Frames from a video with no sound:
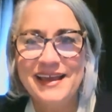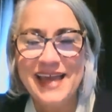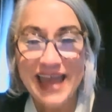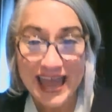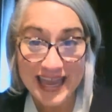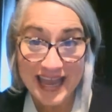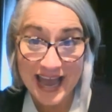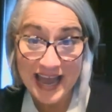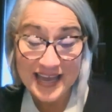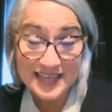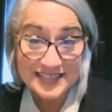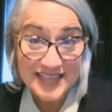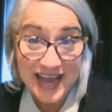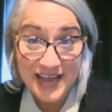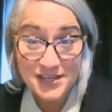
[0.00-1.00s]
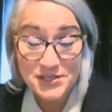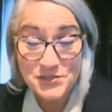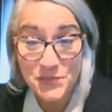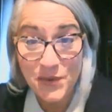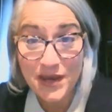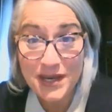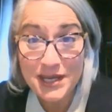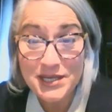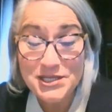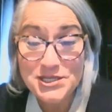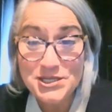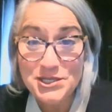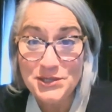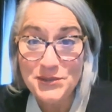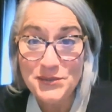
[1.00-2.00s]
Hey guys, I just wanted
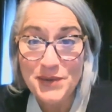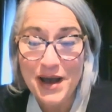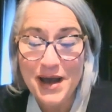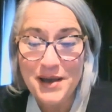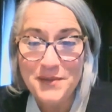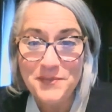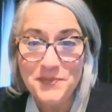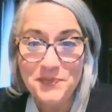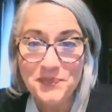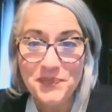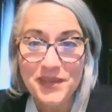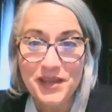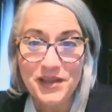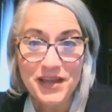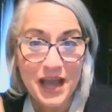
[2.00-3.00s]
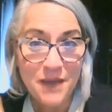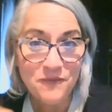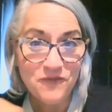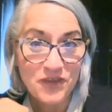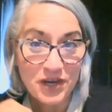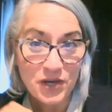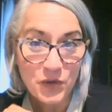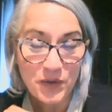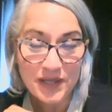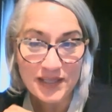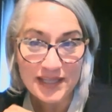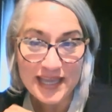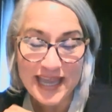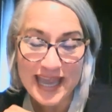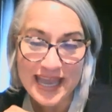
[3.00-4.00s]
to come very
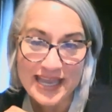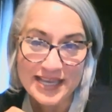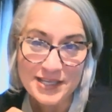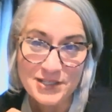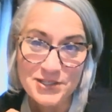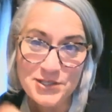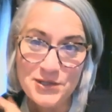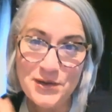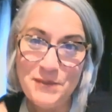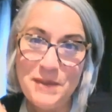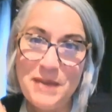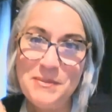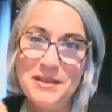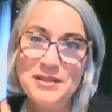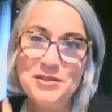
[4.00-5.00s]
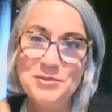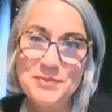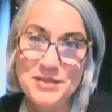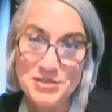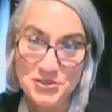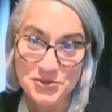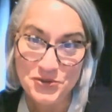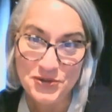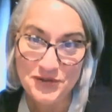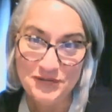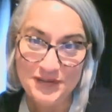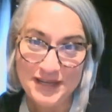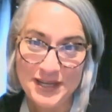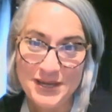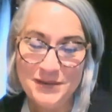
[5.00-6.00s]
quickly and do maybe a little bit shorter
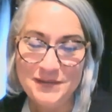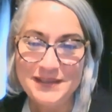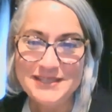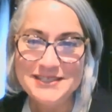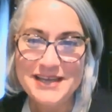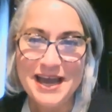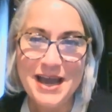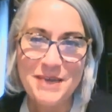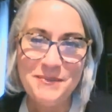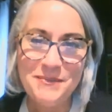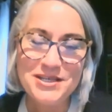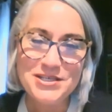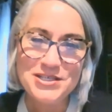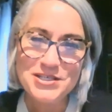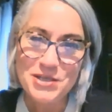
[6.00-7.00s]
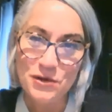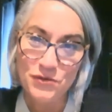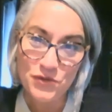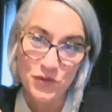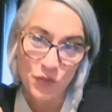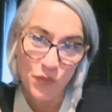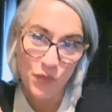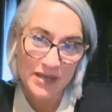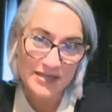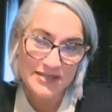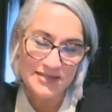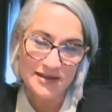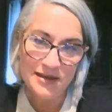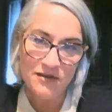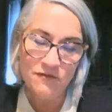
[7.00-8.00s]
video this time to just go through the
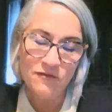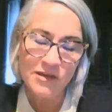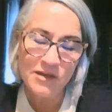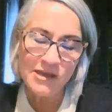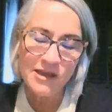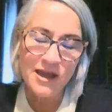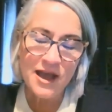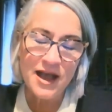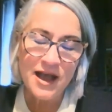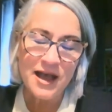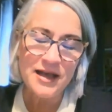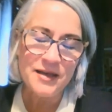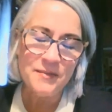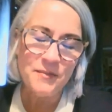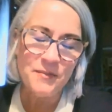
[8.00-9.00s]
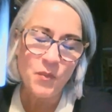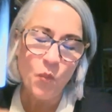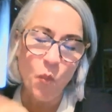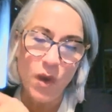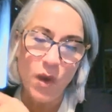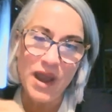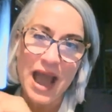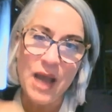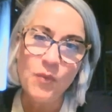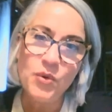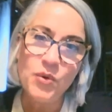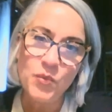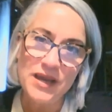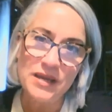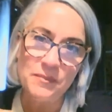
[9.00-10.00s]
rest of what I
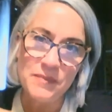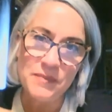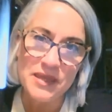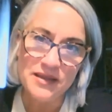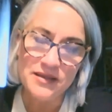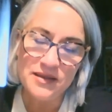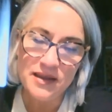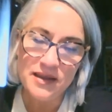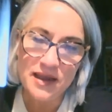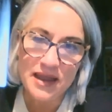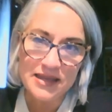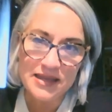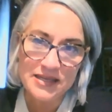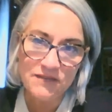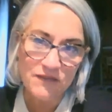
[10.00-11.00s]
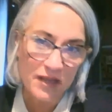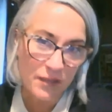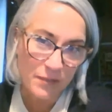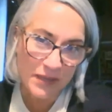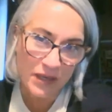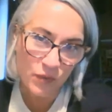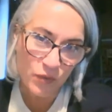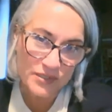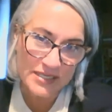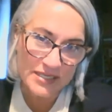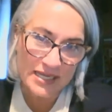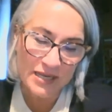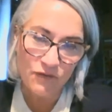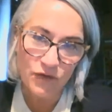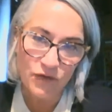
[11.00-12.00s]
would recommend in developing a
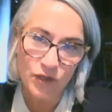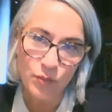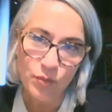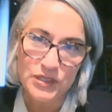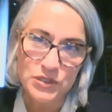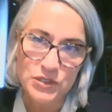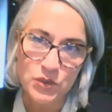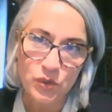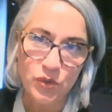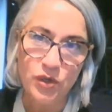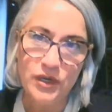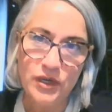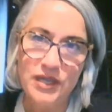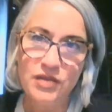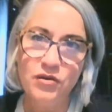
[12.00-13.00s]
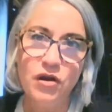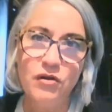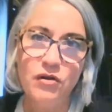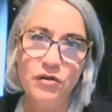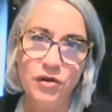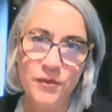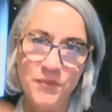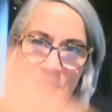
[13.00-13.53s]
routine for your preschooler or kindergartner